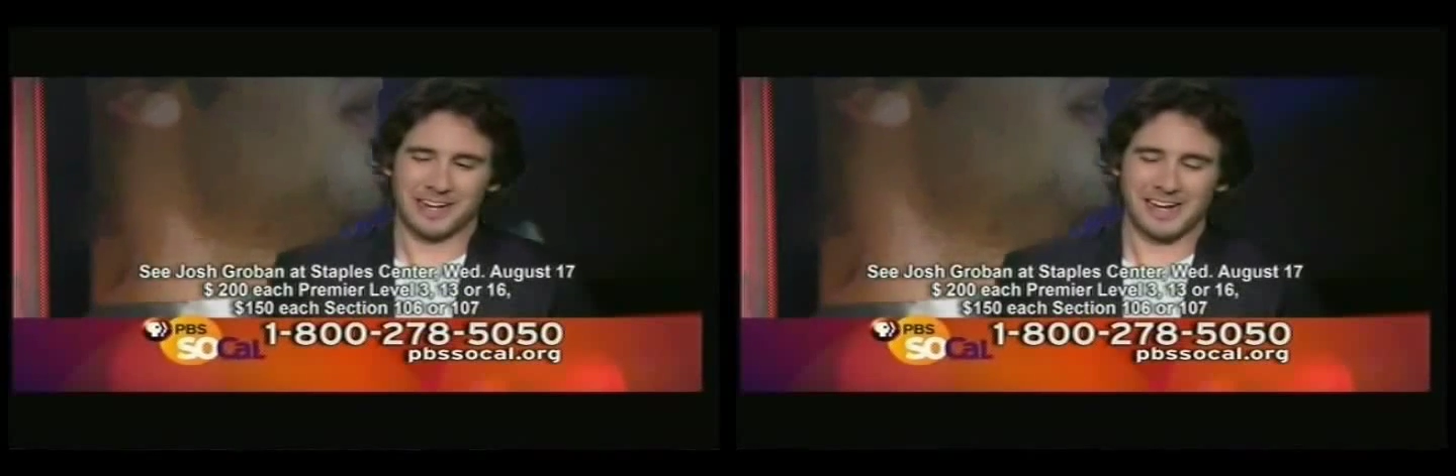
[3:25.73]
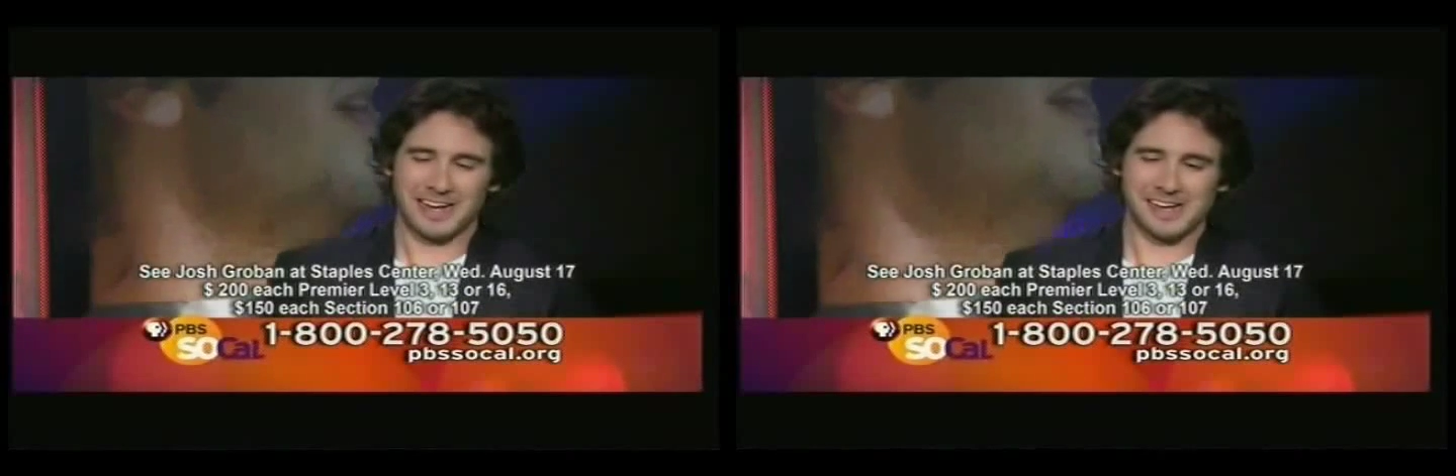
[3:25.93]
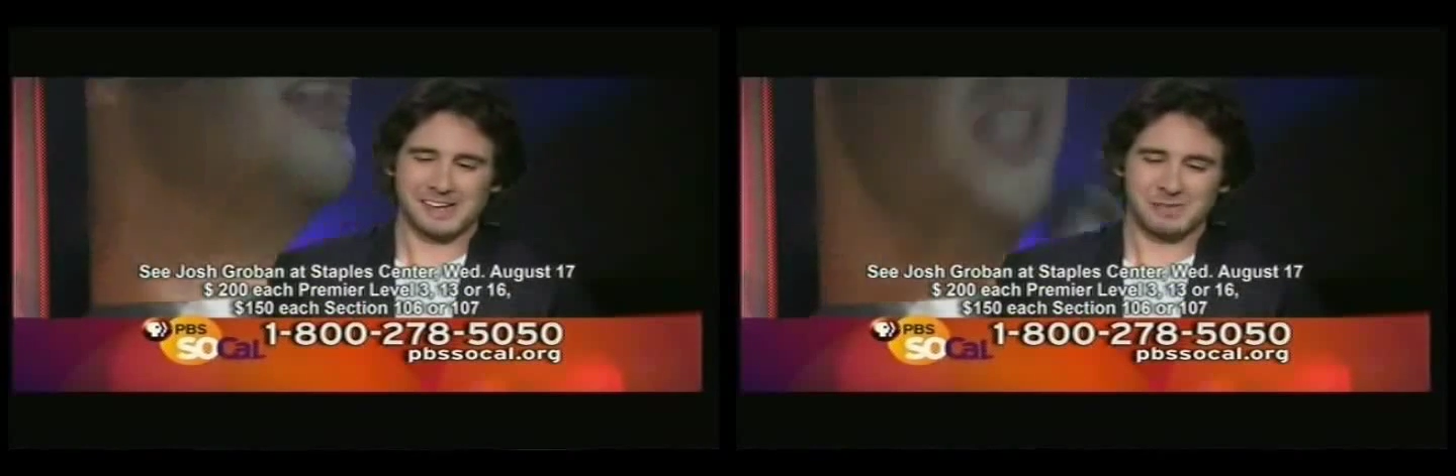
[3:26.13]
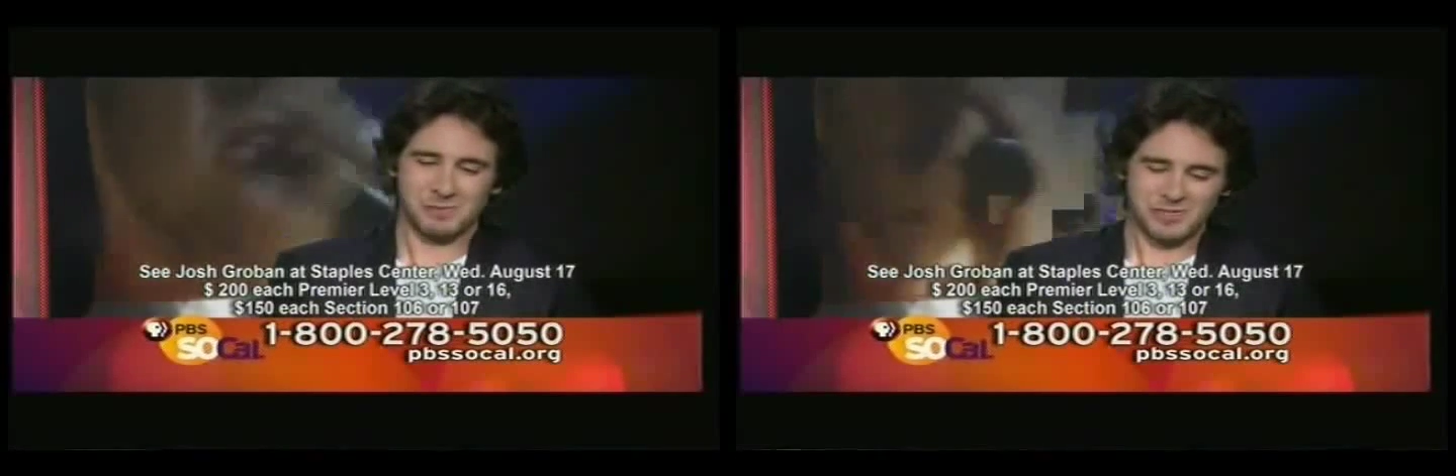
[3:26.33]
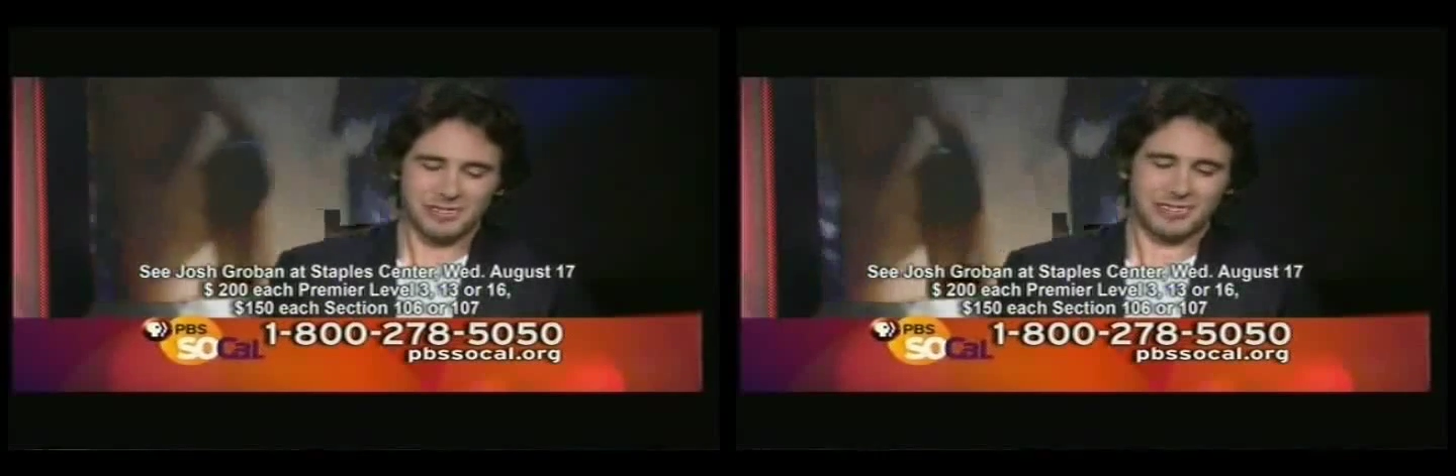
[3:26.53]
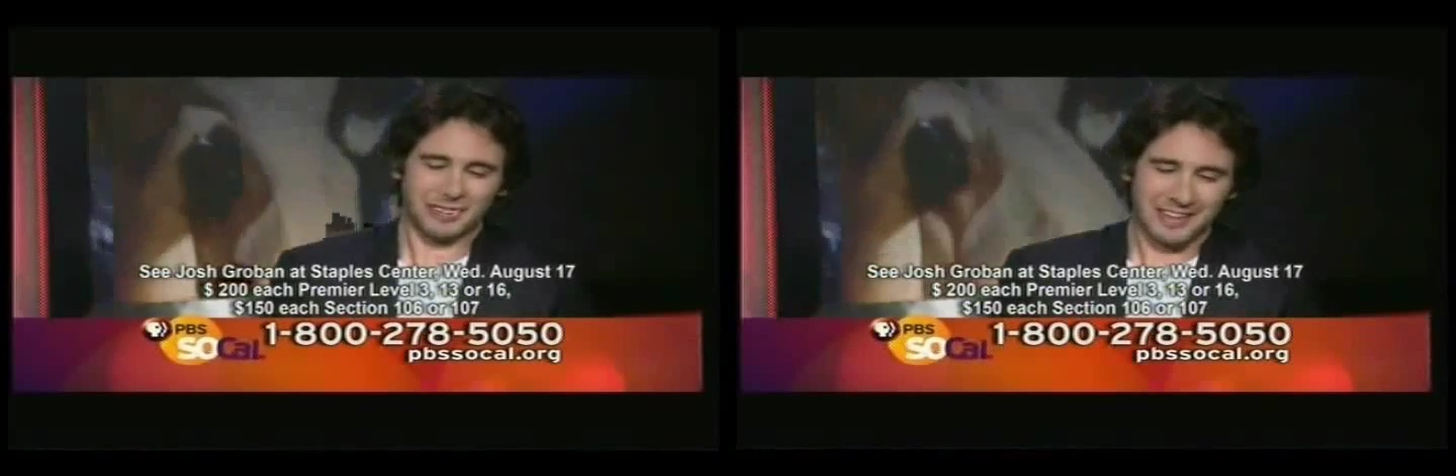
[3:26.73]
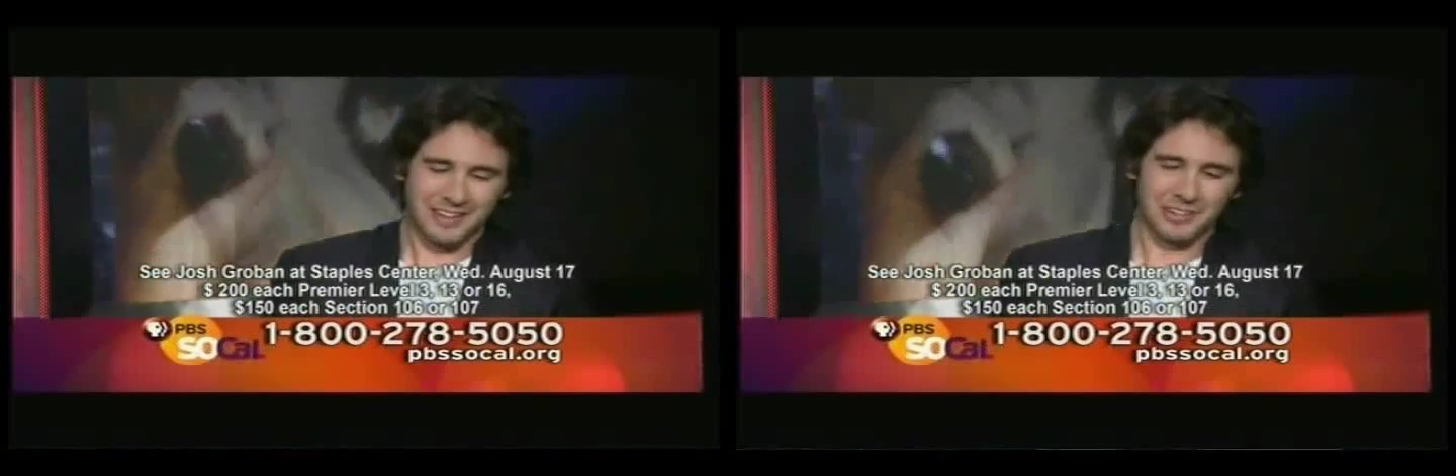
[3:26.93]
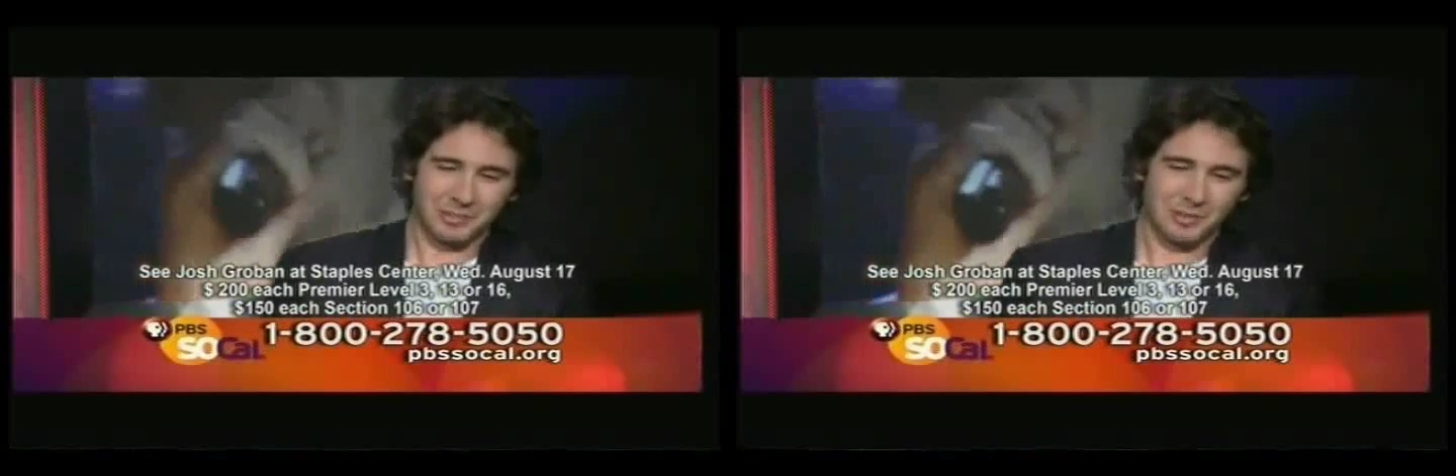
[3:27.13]
But I
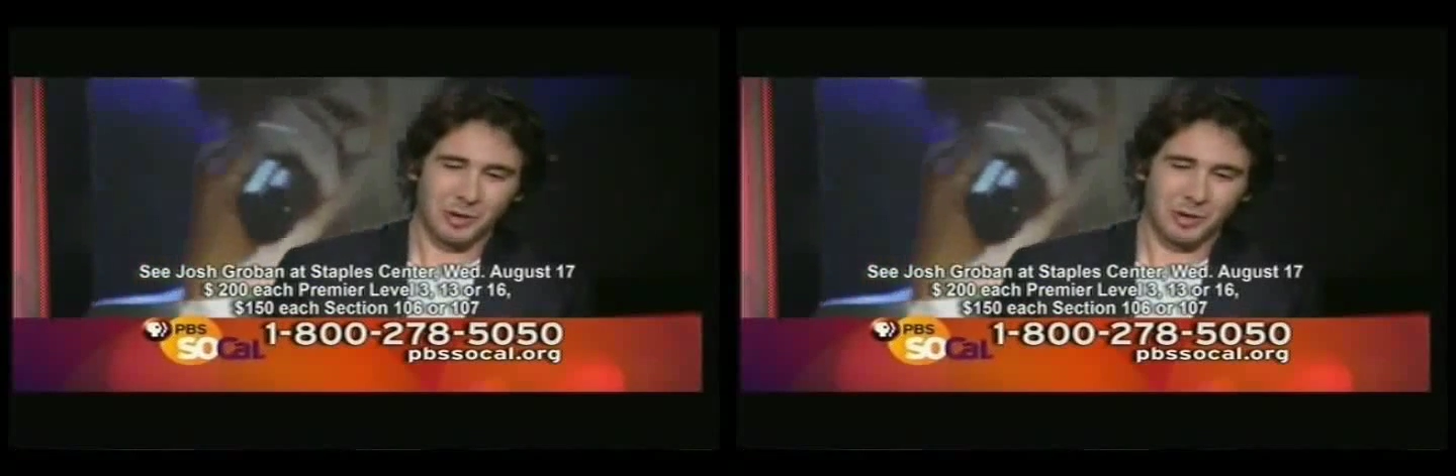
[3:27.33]
really,